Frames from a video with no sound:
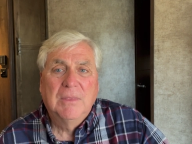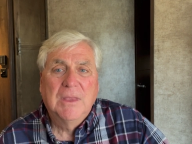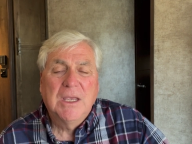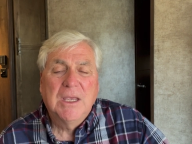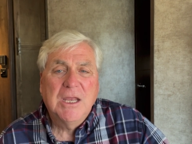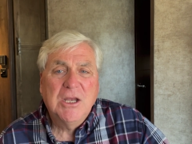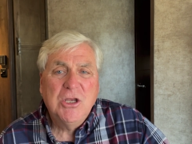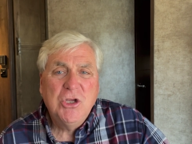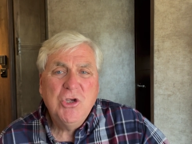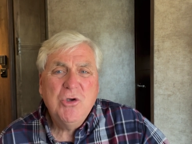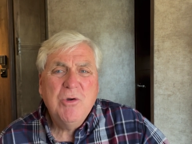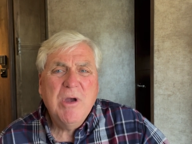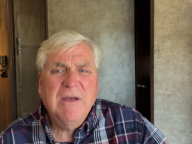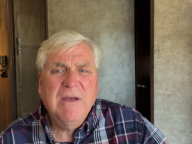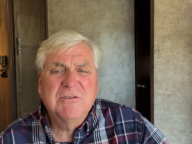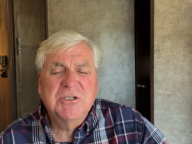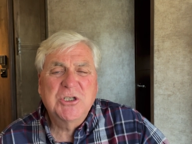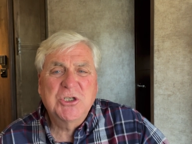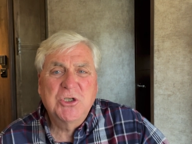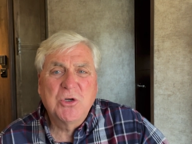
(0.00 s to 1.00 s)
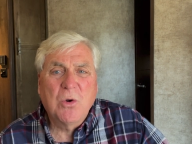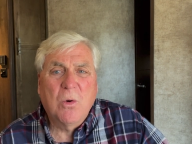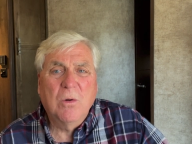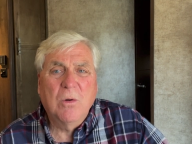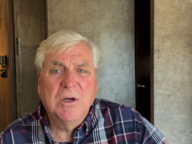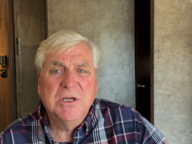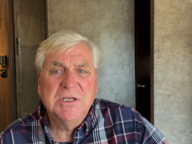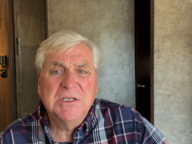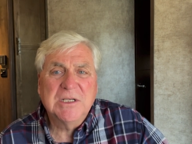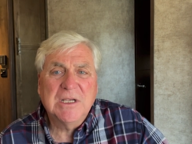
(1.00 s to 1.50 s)
And you have
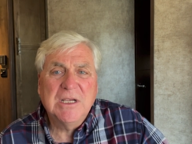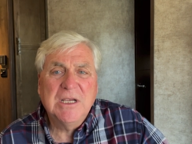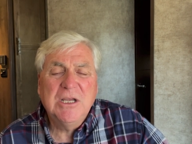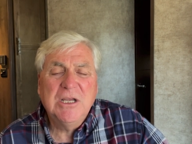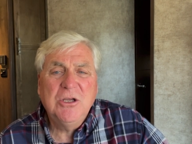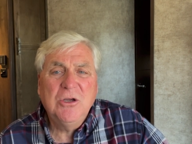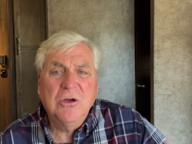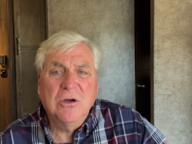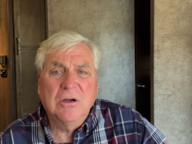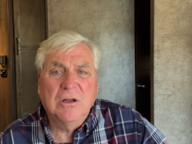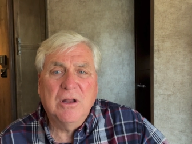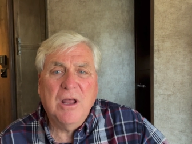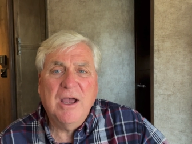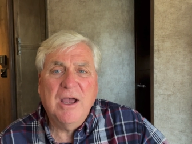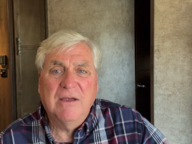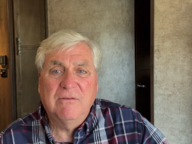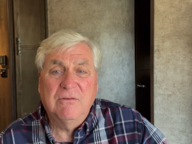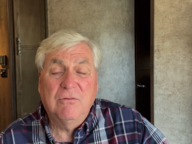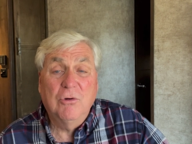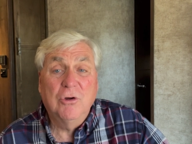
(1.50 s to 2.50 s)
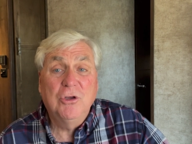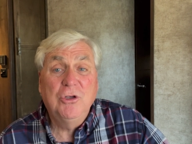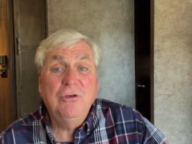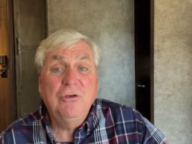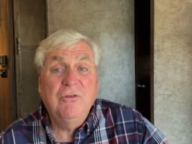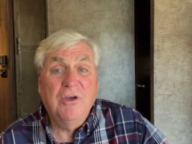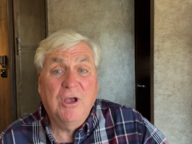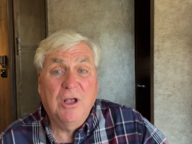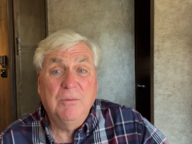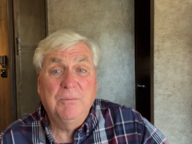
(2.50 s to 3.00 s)
stories in your life where
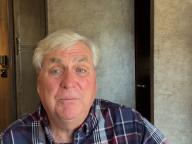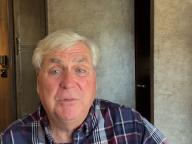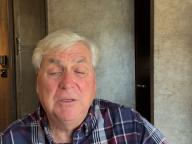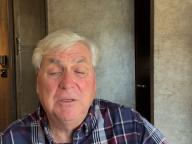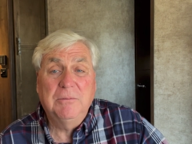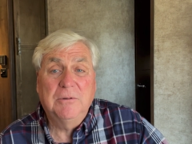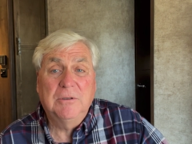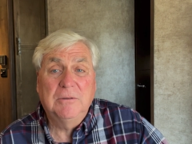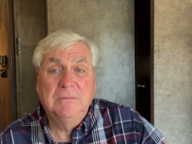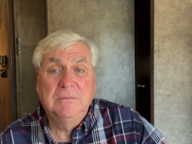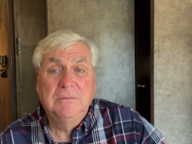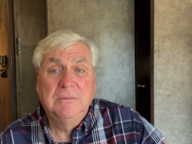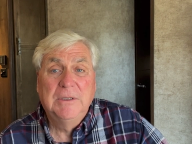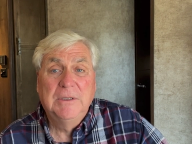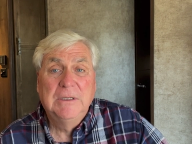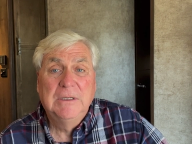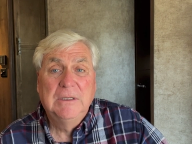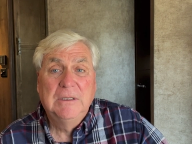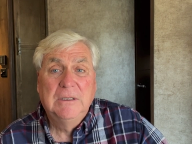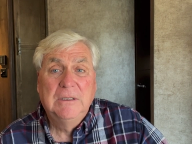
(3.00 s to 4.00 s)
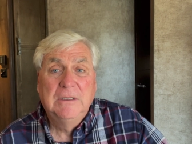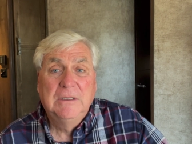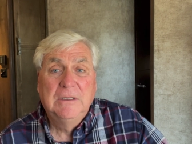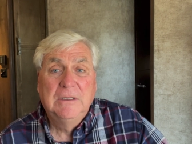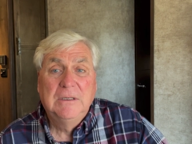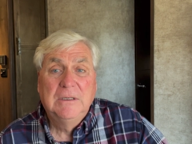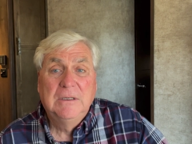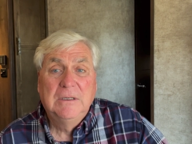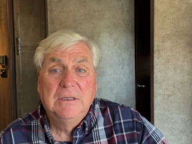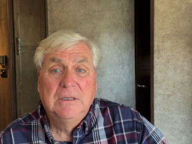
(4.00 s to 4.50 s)
you've helped people.
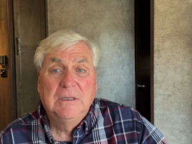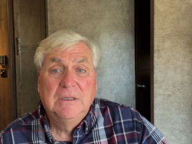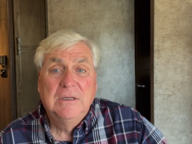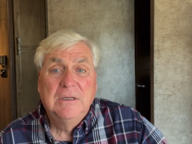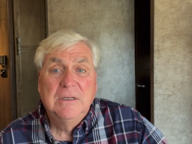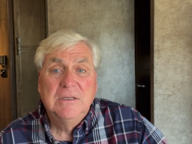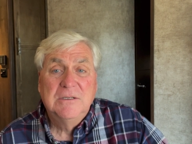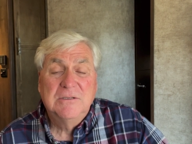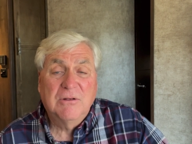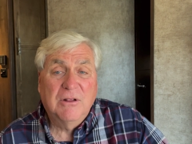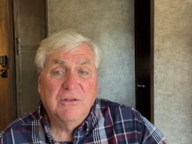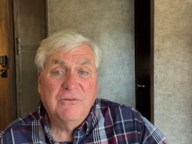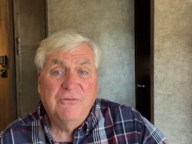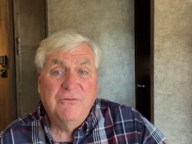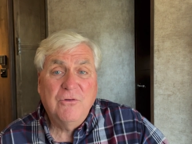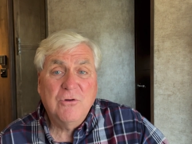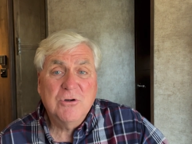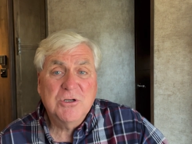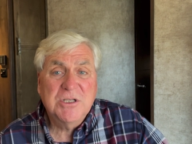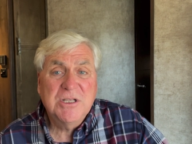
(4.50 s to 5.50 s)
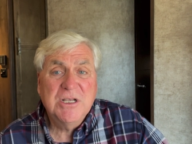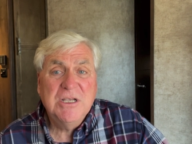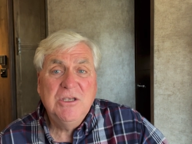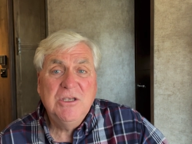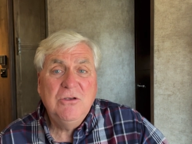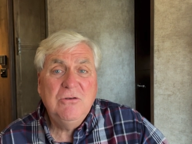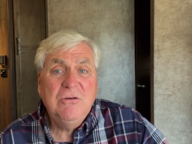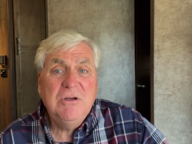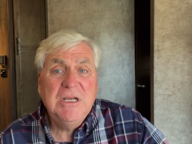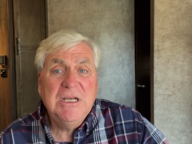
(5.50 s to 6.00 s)
So the first thing
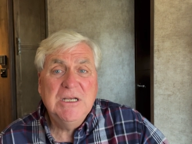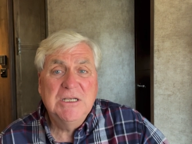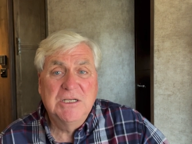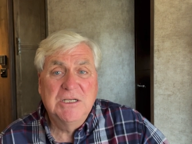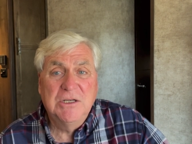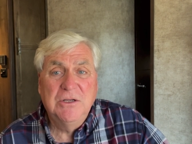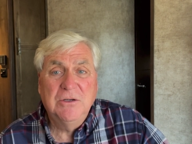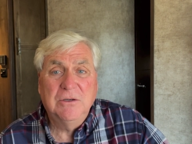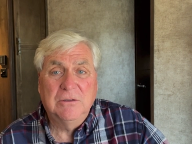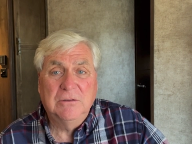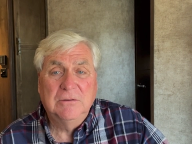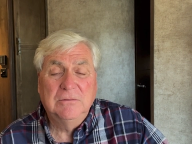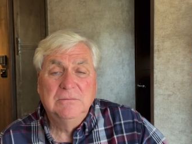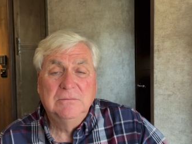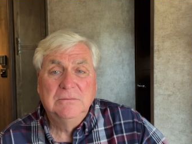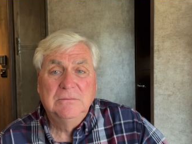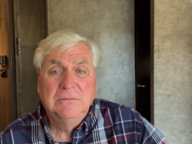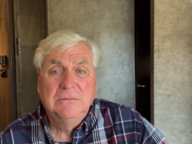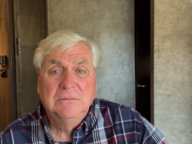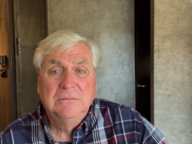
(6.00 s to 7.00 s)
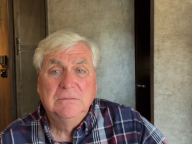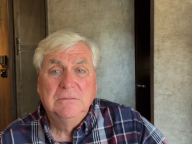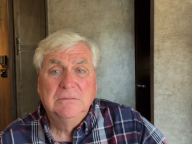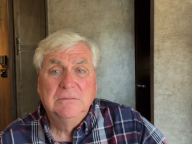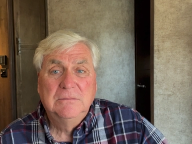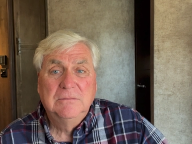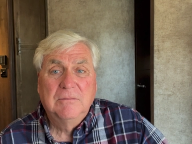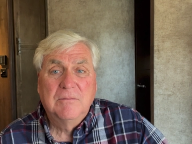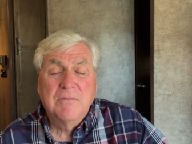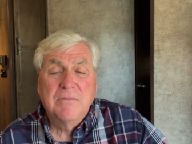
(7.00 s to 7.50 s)
you need to do
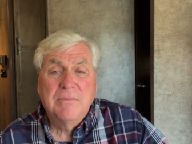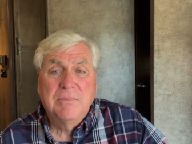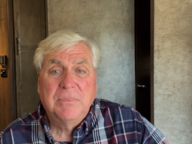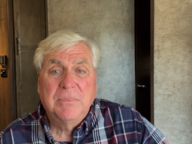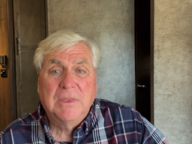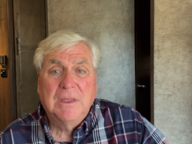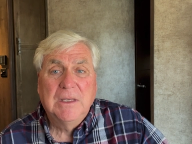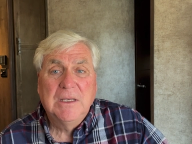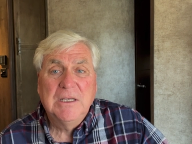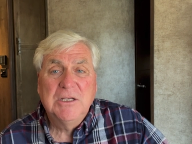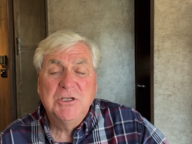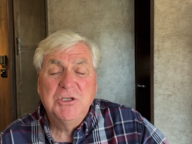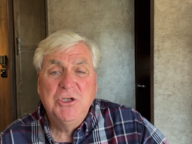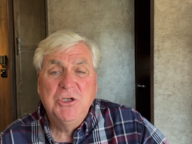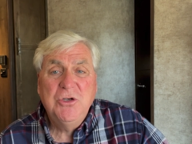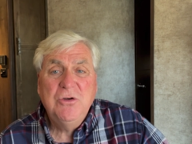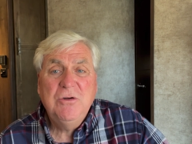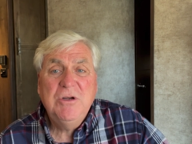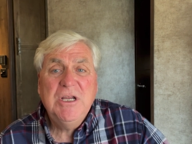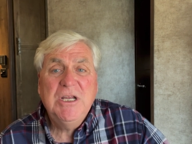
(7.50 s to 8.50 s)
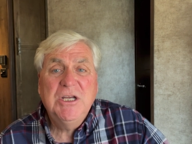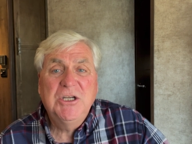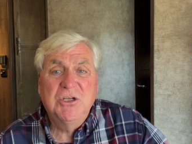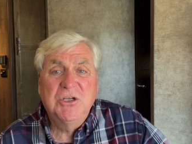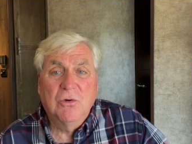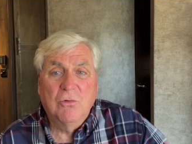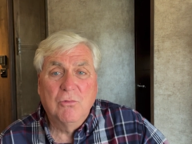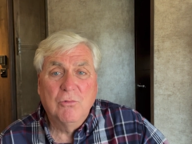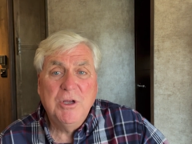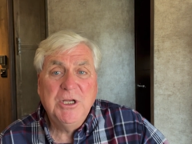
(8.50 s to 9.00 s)
is you need
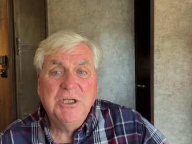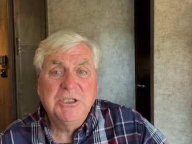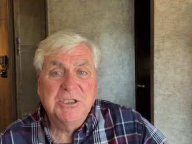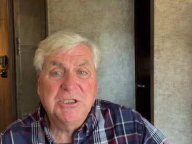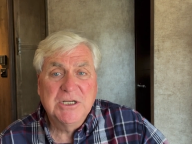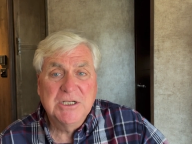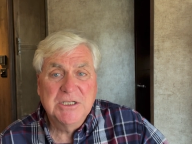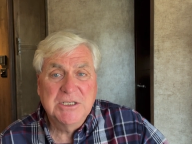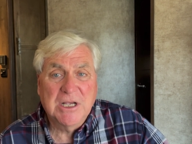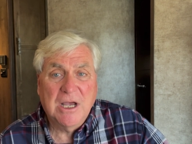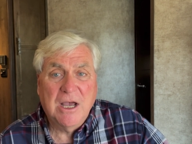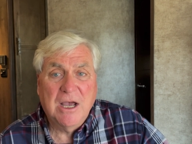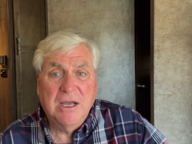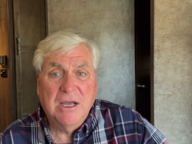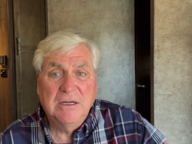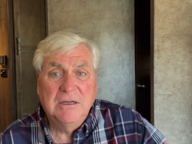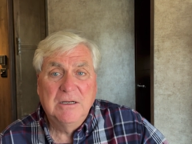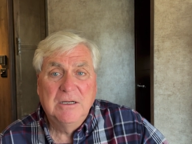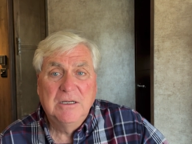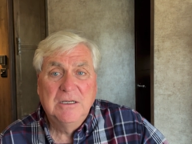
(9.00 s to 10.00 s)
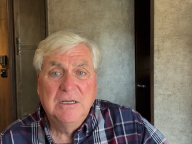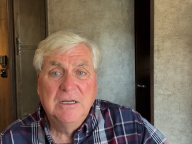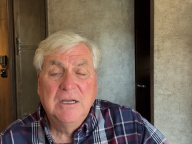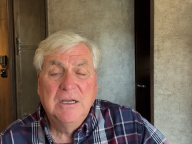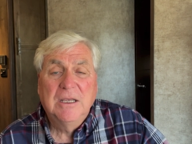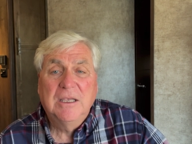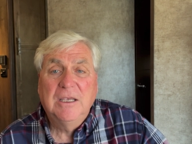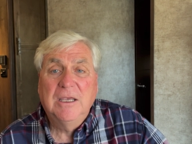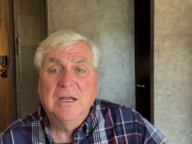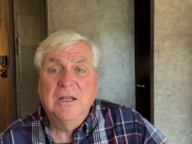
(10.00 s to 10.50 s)
to reach inside,
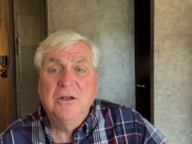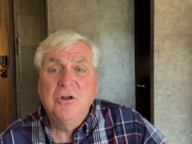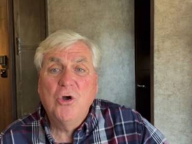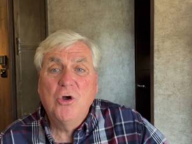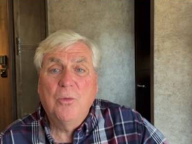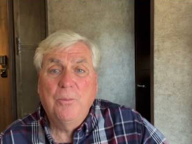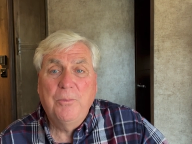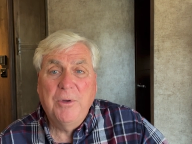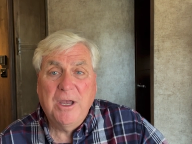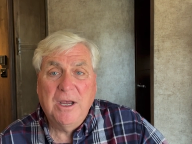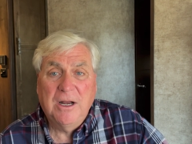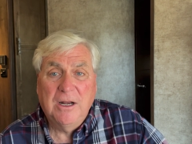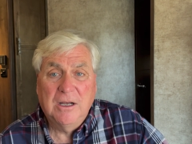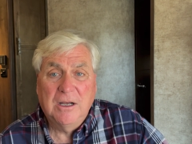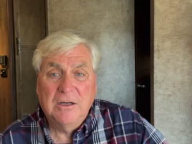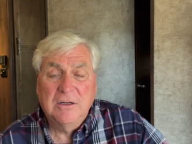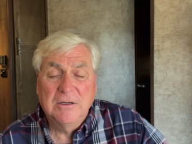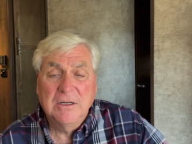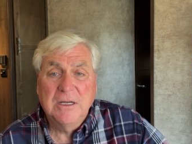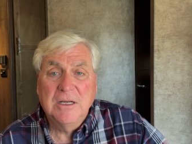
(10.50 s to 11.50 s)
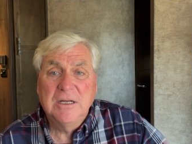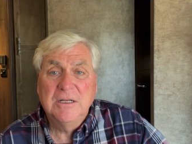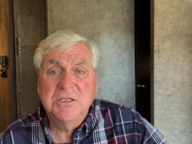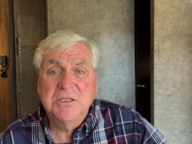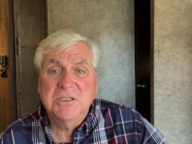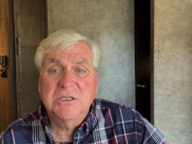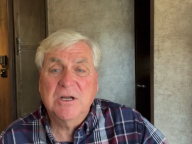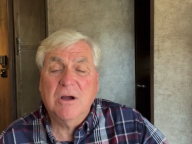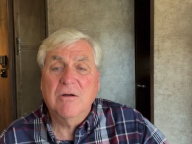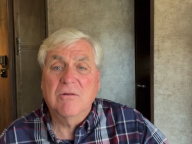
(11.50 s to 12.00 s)
get a notepad out, and
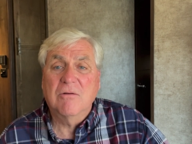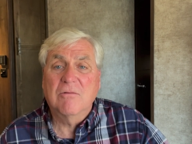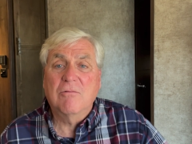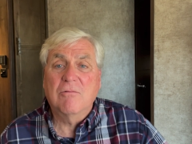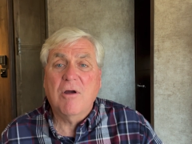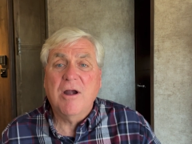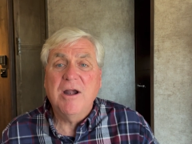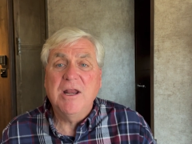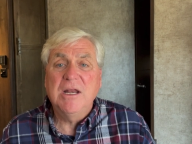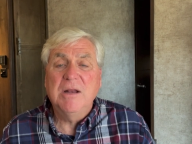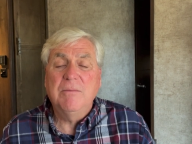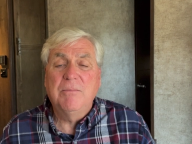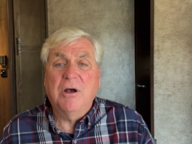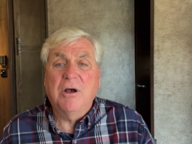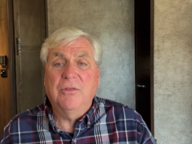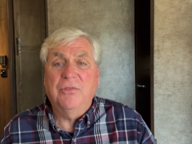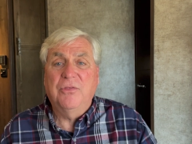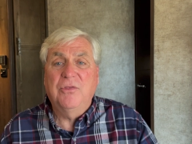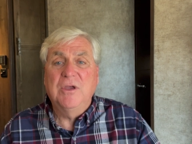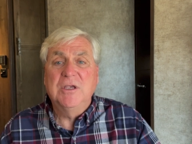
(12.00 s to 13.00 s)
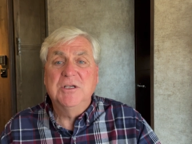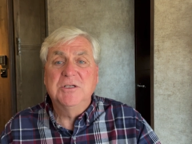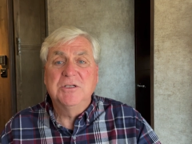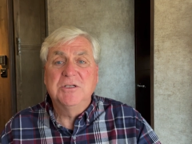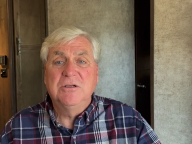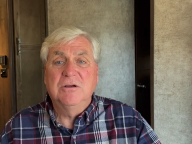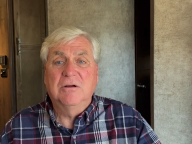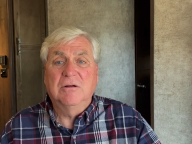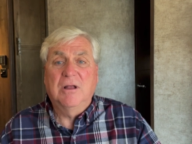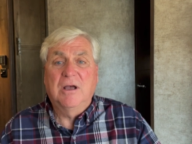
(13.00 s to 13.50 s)
start writing about things
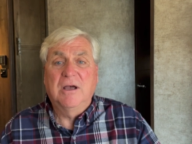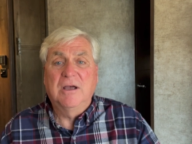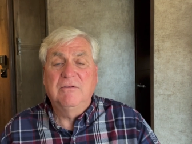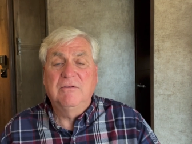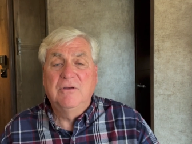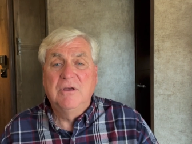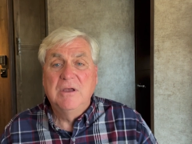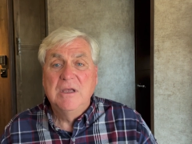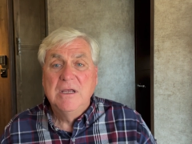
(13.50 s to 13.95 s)
in your life